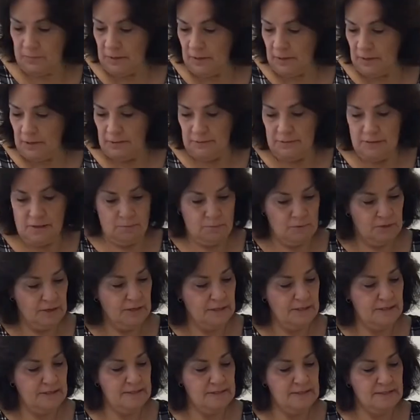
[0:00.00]
And then we're
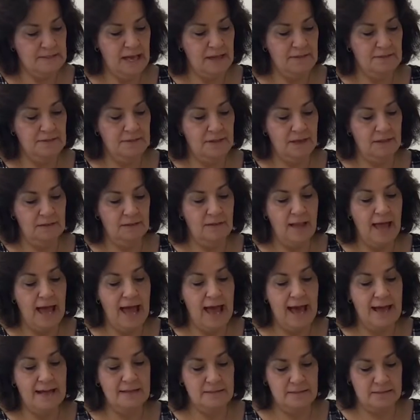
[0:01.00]
going to set the
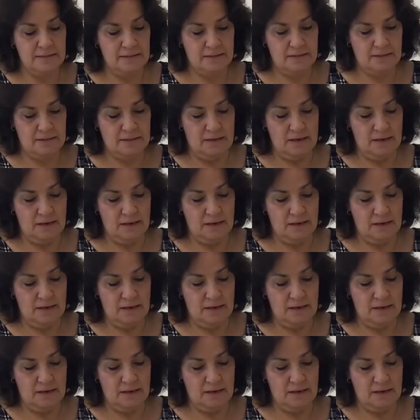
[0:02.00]
last